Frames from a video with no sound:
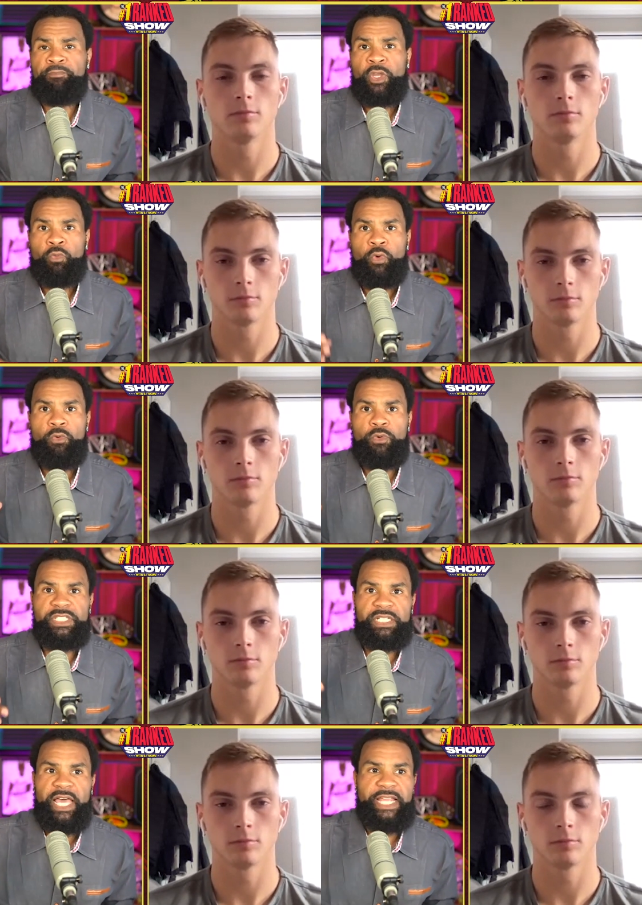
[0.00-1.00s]
Speaker 1: What was it
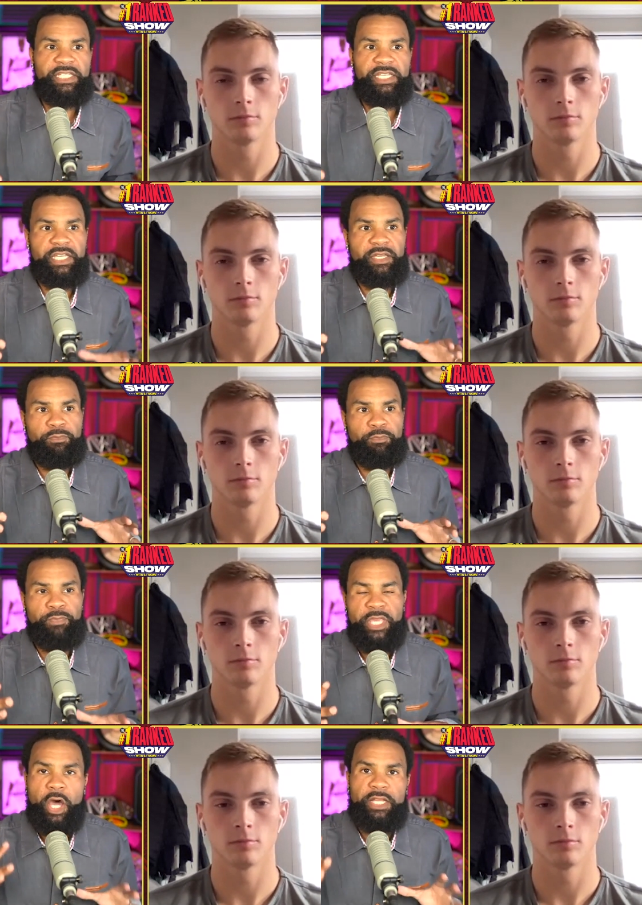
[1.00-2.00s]
like to
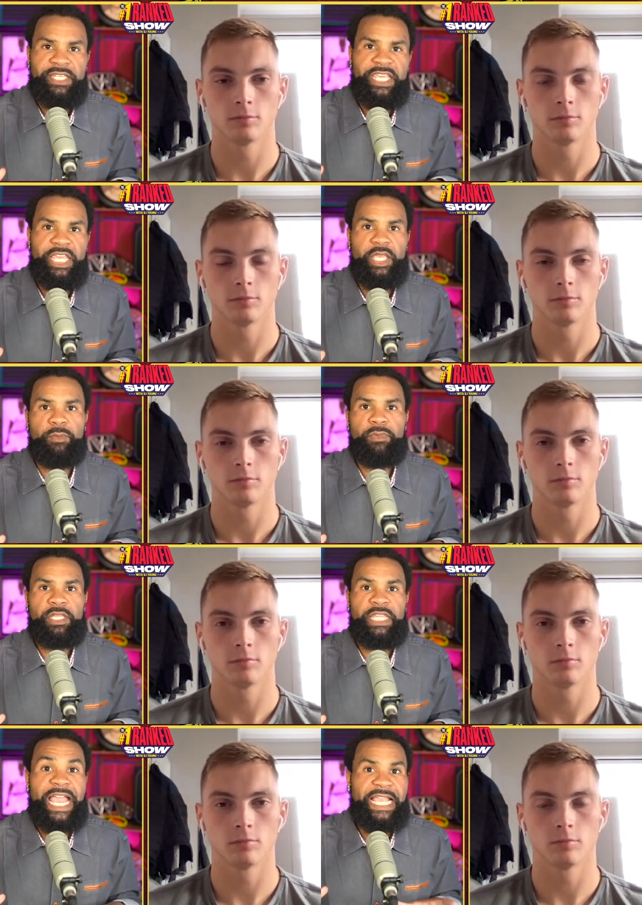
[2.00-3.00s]
be on a team
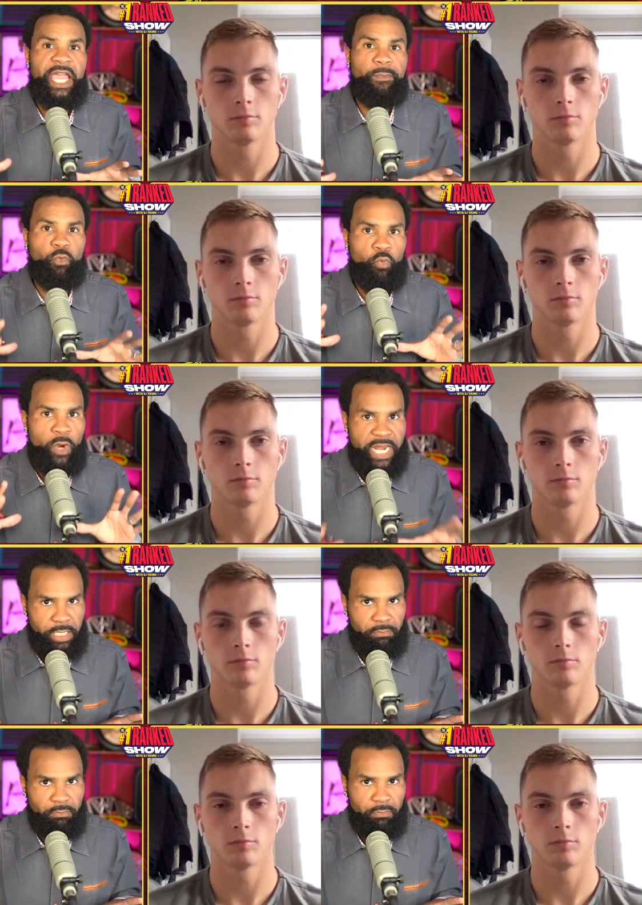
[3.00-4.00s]
that kept
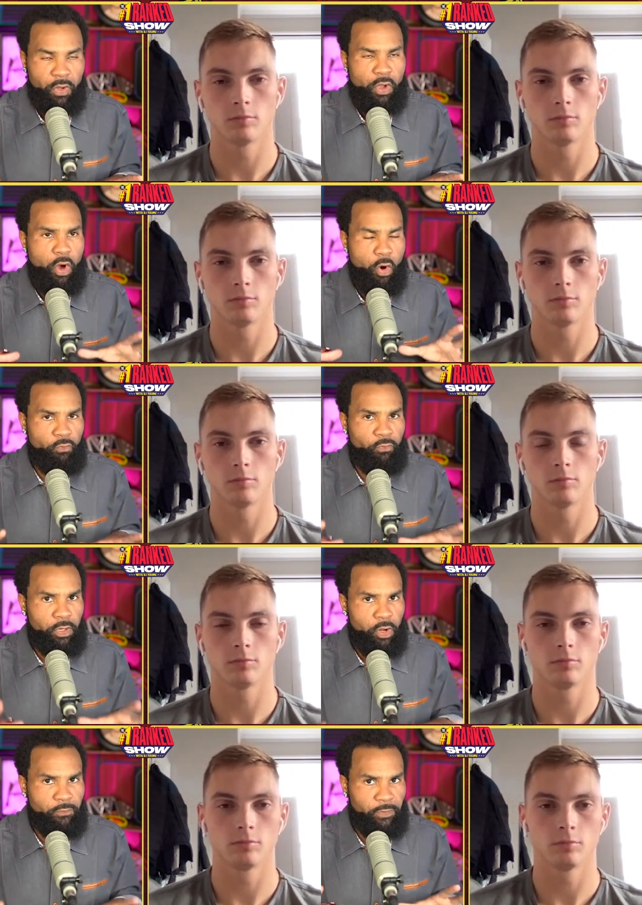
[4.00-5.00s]
winning over and
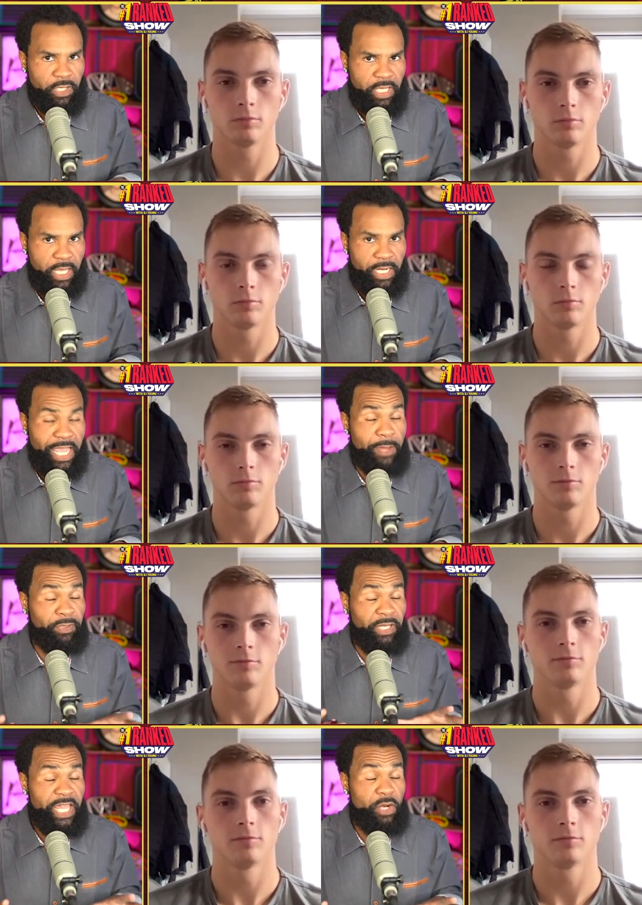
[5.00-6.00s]
over again and
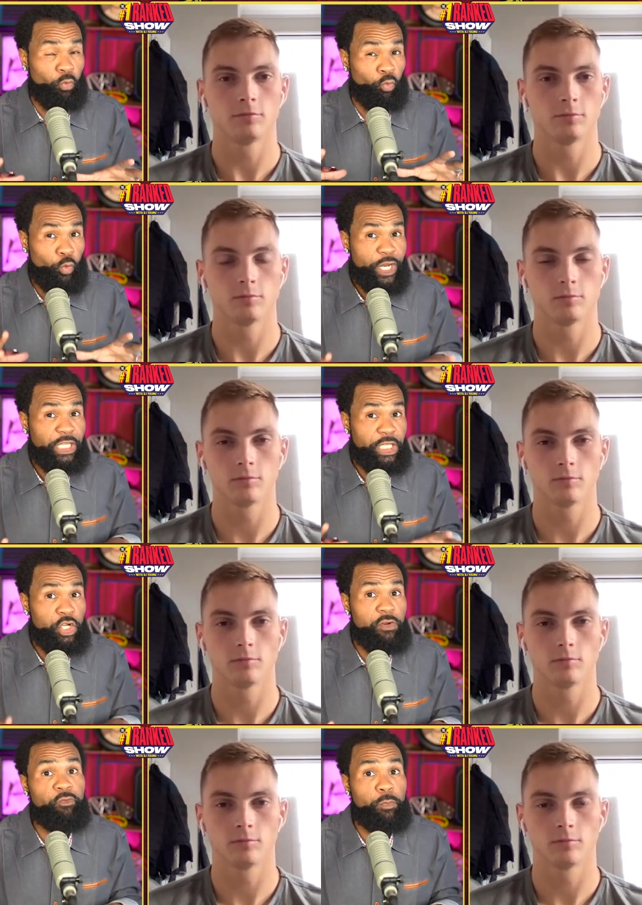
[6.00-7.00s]
playing really
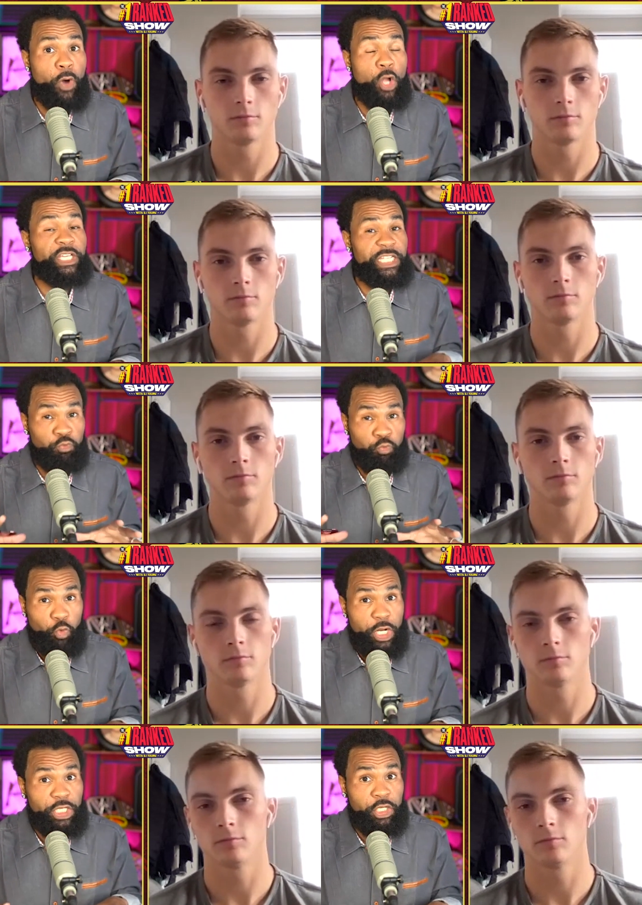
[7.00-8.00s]
good football against
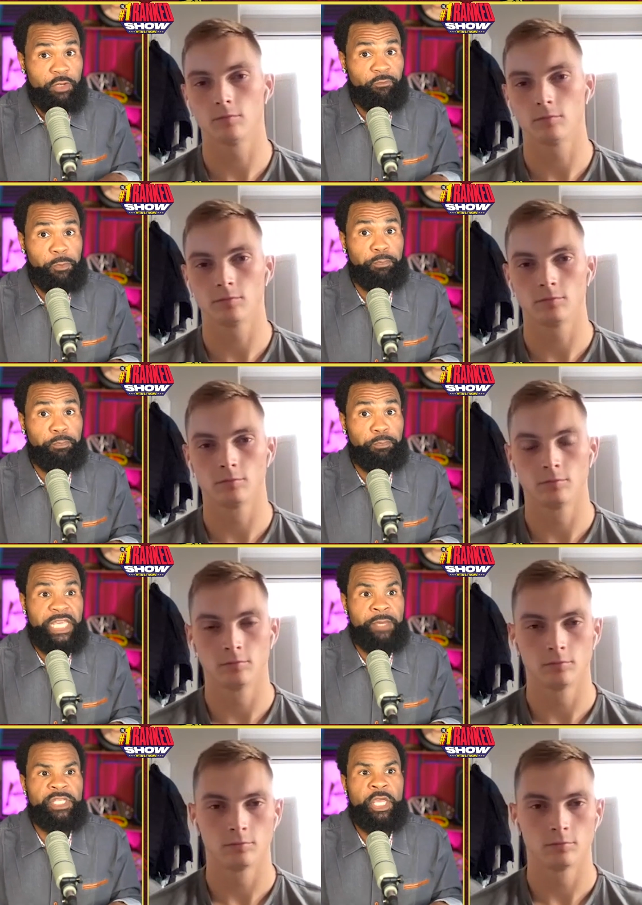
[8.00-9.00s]
really good football
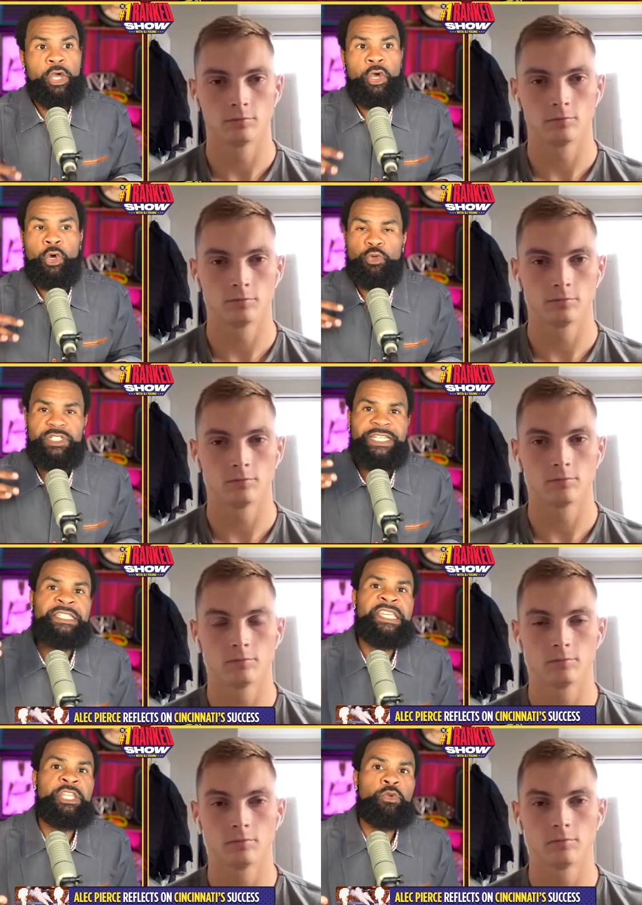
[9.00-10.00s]
teams who's
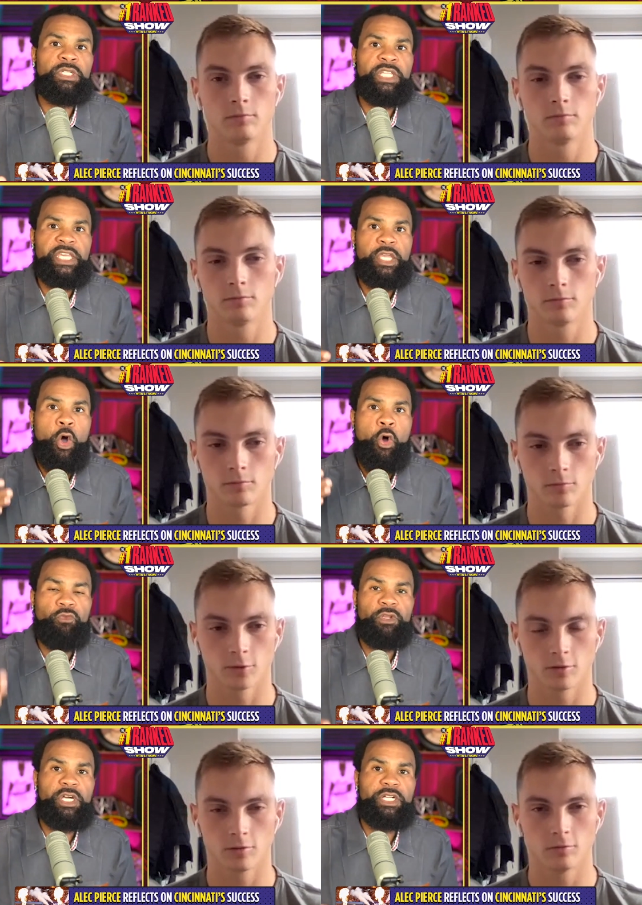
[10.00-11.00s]
continually
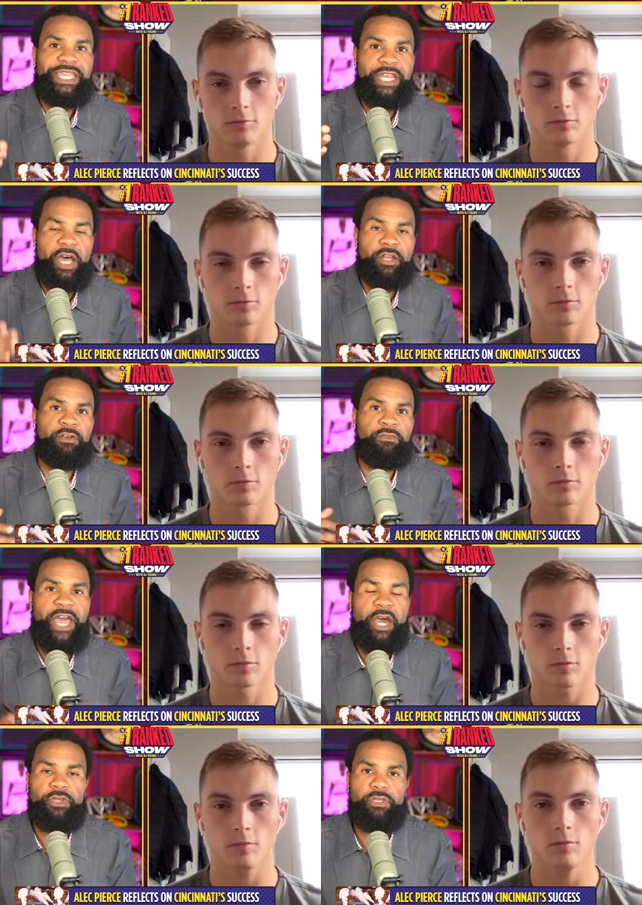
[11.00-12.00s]
overlooked and
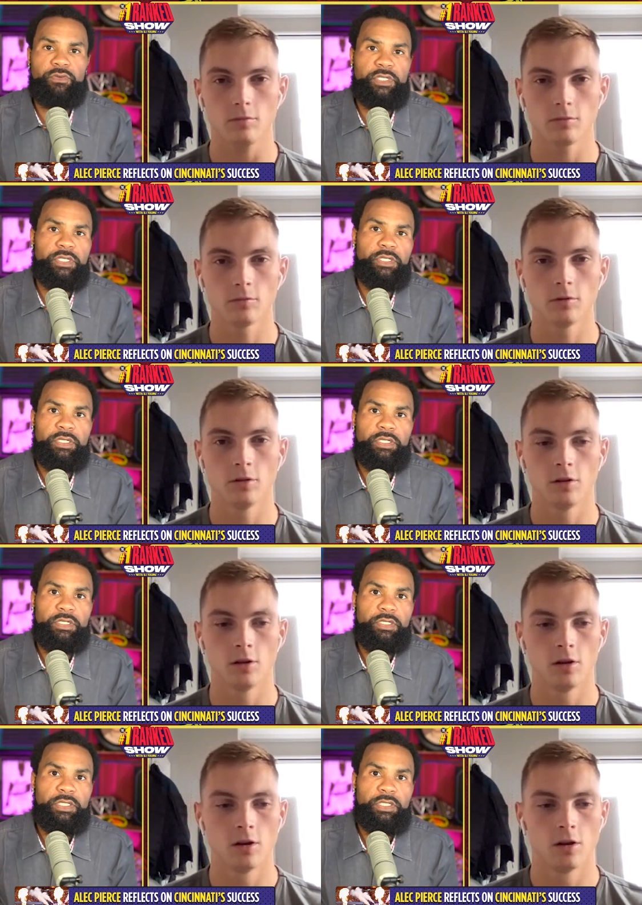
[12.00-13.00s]
undervalued?
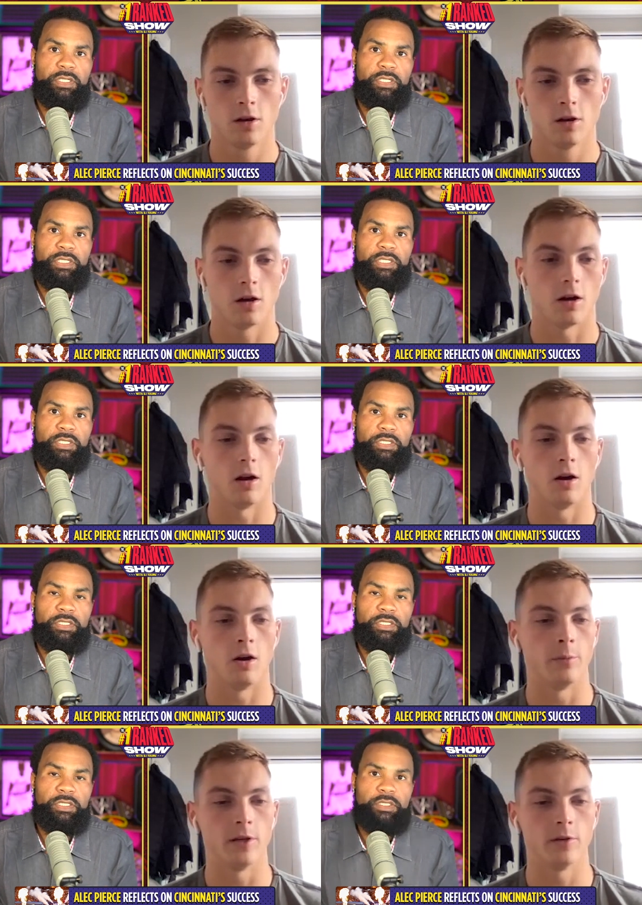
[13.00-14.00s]

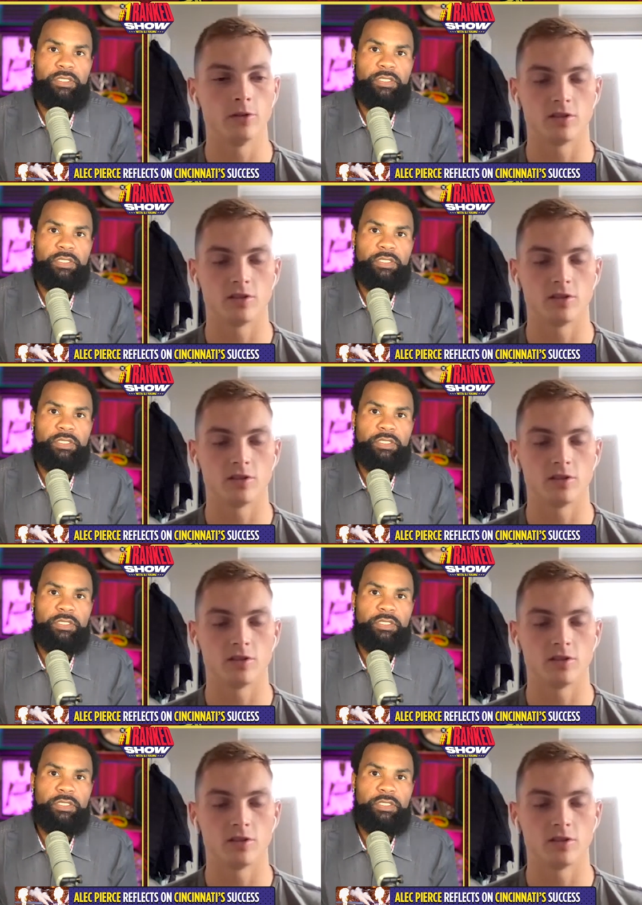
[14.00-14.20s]
Speaker 2: Um, it